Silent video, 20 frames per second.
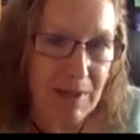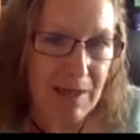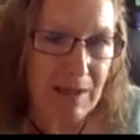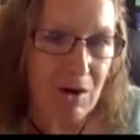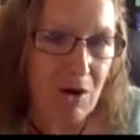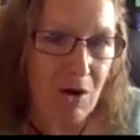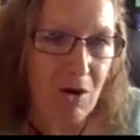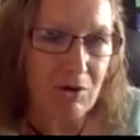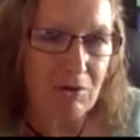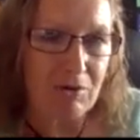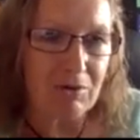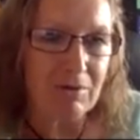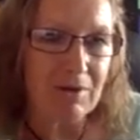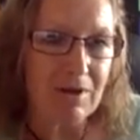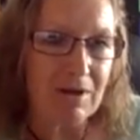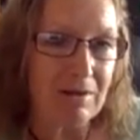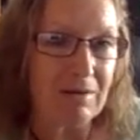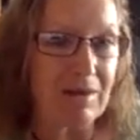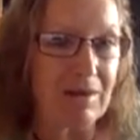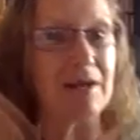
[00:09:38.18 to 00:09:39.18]
gong
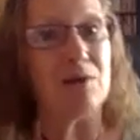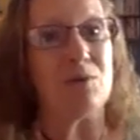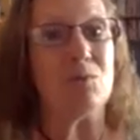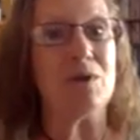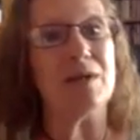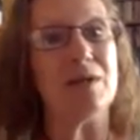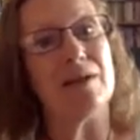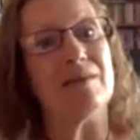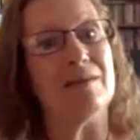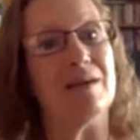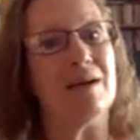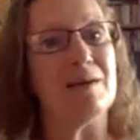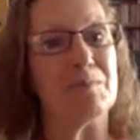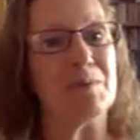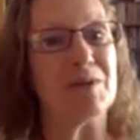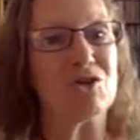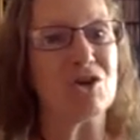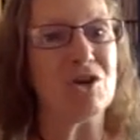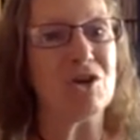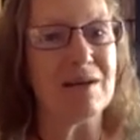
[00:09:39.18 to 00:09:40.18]
thing, and we'd like be
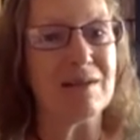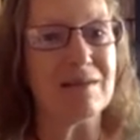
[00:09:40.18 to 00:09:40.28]
trying to